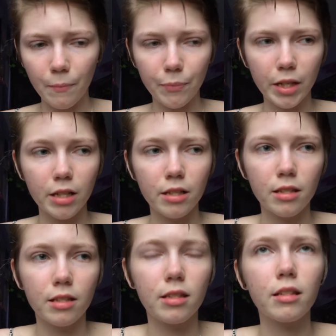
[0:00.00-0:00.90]

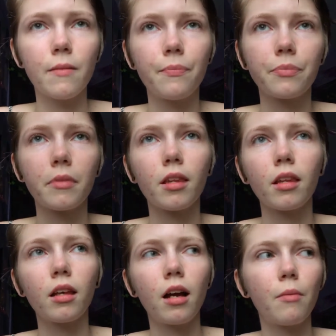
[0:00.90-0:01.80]
because
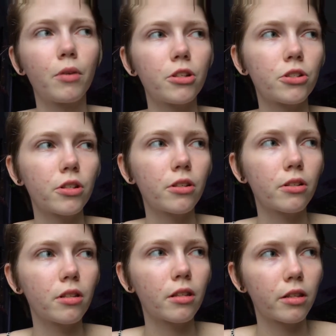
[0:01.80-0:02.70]
I'm pretty sure
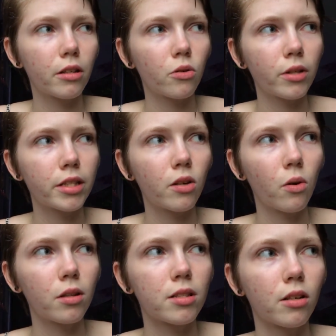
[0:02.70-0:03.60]
their anointing
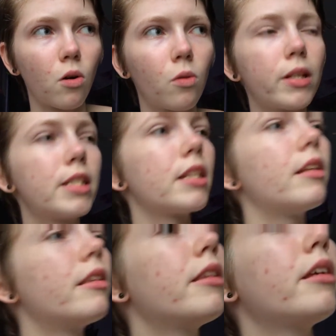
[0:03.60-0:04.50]
oils are always in